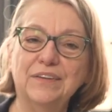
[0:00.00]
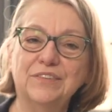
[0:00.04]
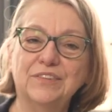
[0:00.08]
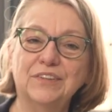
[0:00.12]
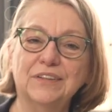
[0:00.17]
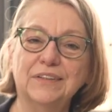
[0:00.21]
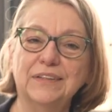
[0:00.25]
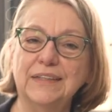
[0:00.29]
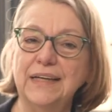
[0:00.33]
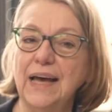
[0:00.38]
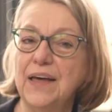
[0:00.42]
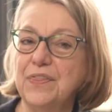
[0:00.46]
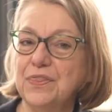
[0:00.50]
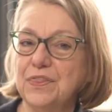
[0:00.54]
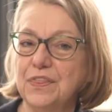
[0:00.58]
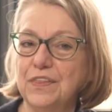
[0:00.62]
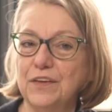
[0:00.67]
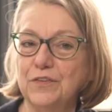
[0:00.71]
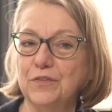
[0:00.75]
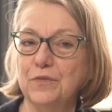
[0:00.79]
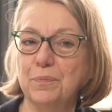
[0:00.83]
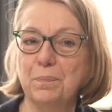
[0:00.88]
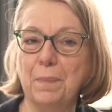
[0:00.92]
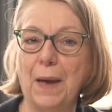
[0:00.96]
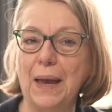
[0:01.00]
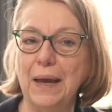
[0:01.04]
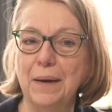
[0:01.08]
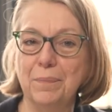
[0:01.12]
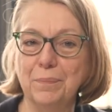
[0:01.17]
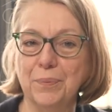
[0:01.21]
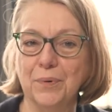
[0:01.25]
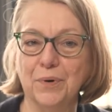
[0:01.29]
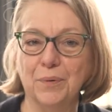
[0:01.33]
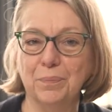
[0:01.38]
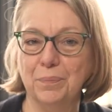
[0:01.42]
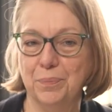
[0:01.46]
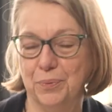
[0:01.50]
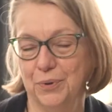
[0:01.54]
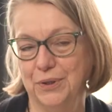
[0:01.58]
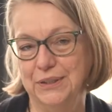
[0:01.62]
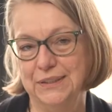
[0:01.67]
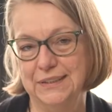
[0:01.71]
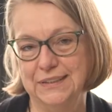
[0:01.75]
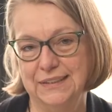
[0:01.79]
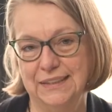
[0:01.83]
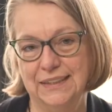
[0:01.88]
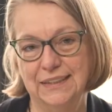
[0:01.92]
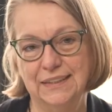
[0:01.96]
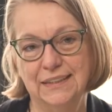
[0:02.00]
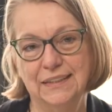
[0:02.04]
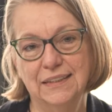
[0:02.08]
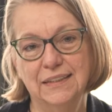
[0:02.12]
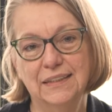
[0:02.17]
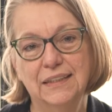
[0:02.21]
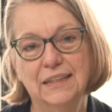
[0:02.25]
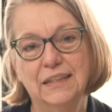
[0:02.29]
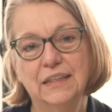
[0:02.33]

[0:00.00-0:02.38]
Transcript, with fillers: to get this paper printed.